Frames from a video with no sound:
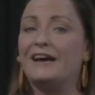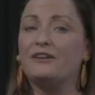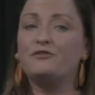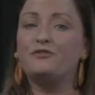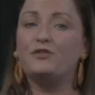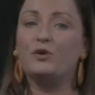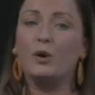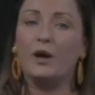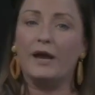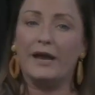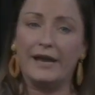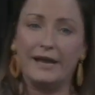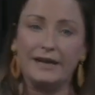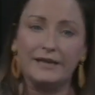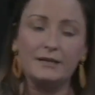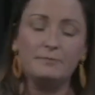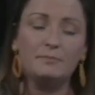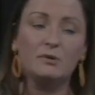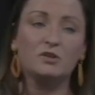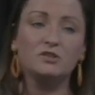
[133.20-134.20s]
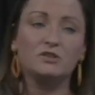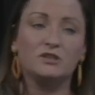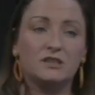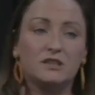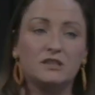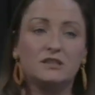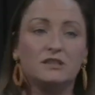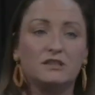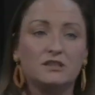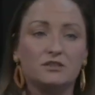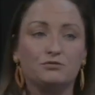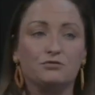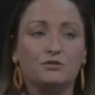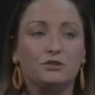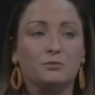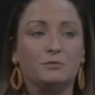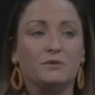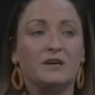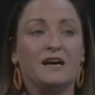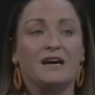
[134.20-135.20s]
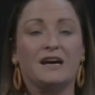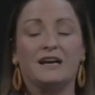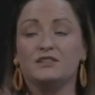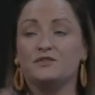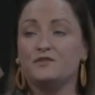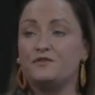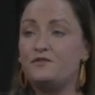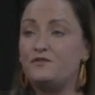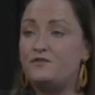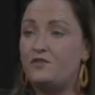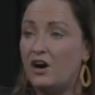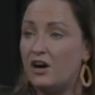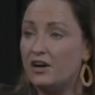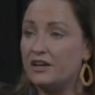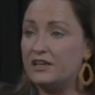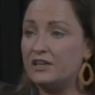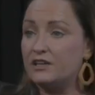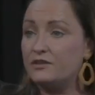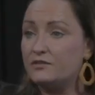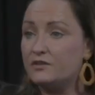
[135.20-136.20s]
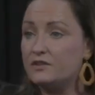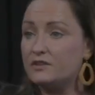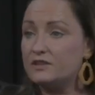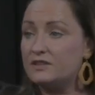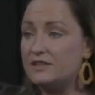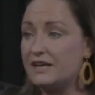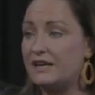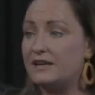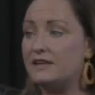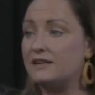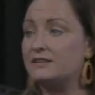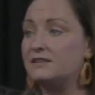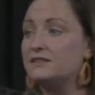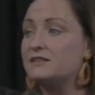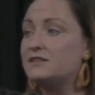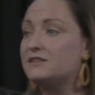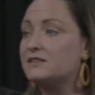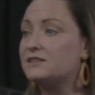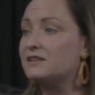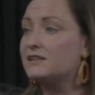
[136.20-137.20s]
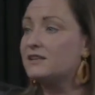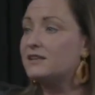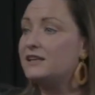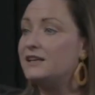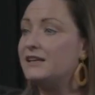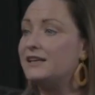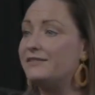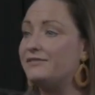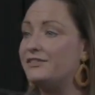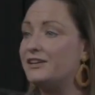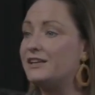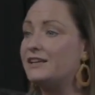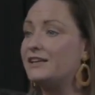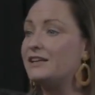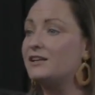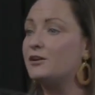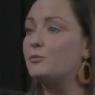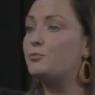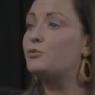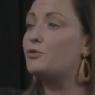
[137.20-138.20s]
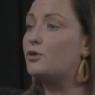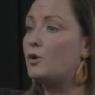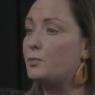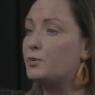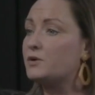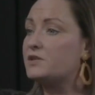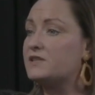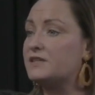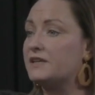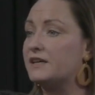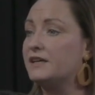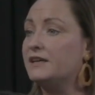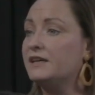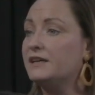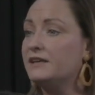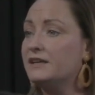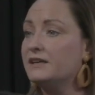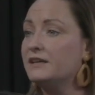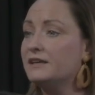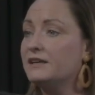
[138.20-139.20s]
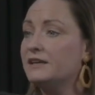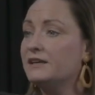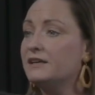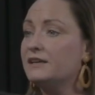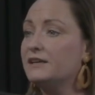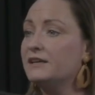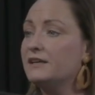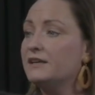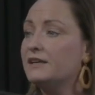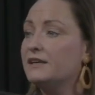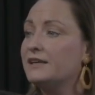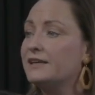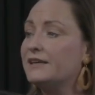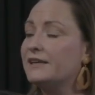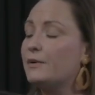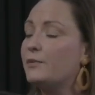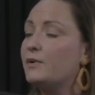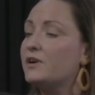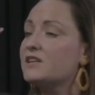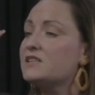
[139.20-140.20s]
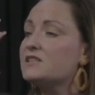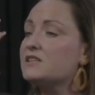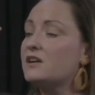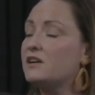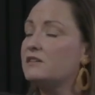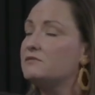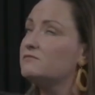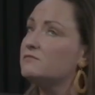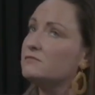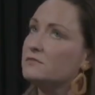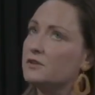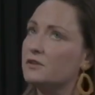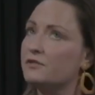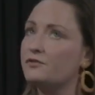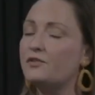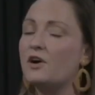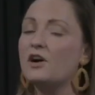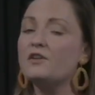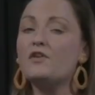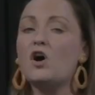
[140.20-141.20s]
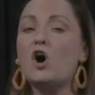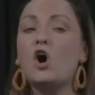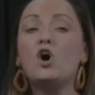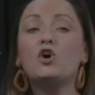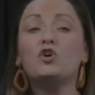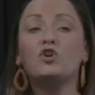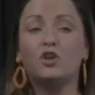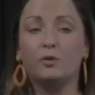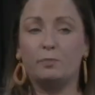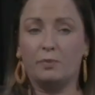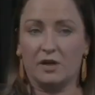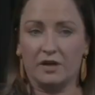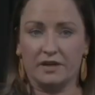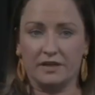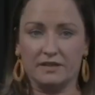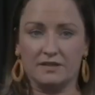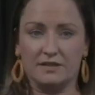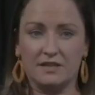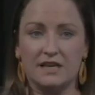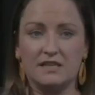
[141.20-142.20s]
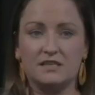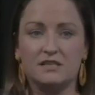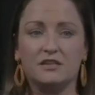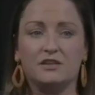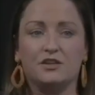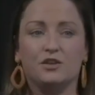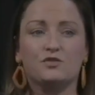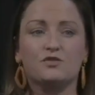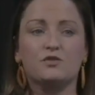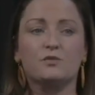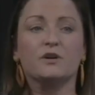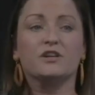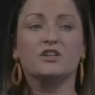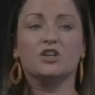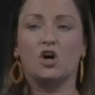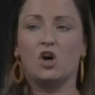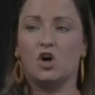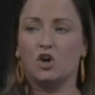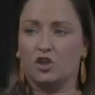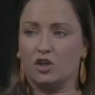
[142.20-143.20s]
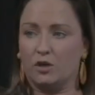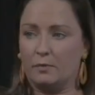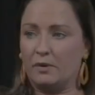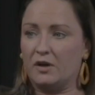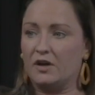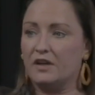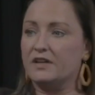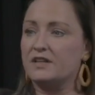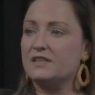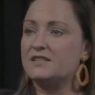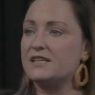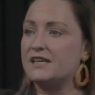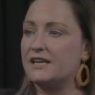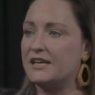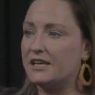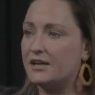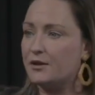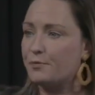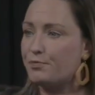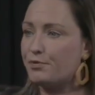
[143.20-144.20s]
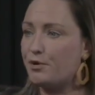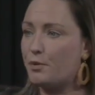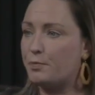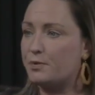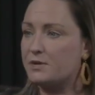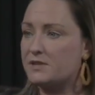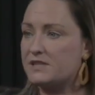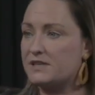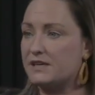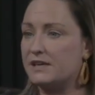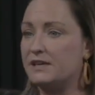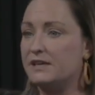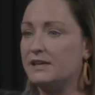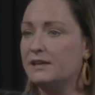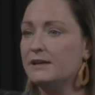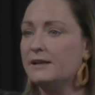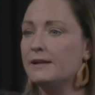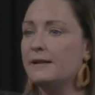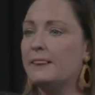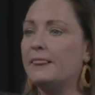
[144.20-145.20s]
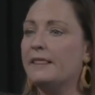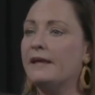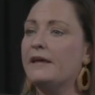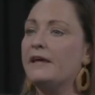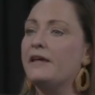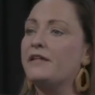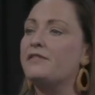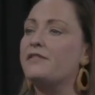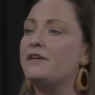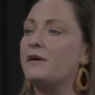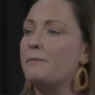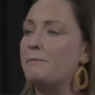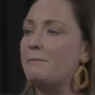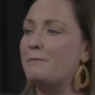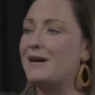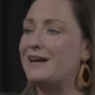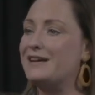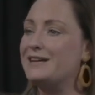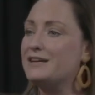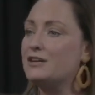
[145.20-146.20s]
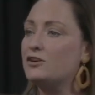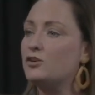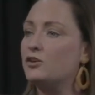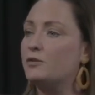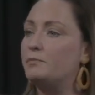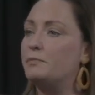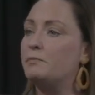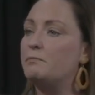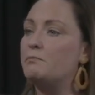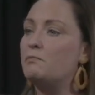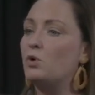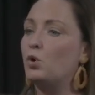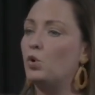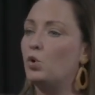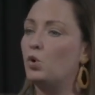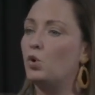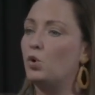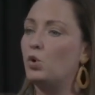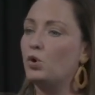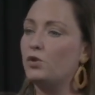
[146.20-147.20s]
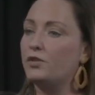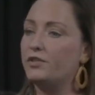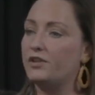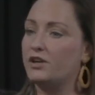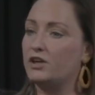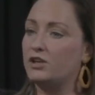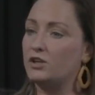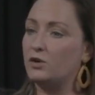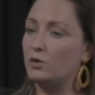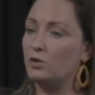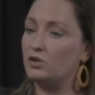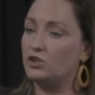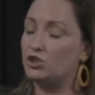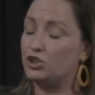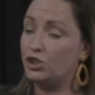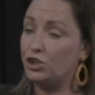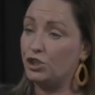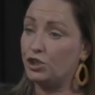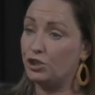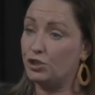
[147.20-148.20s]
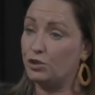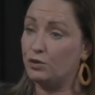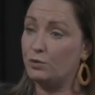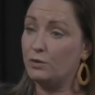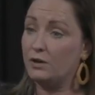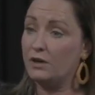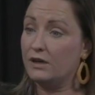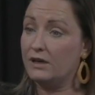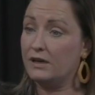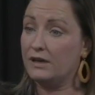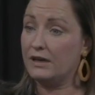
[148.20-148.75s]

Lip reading: And for anybody in this room that has 5 tenants living in a property, now when I say 5 occupiers, let's use the word occupiers in a property that make up more than two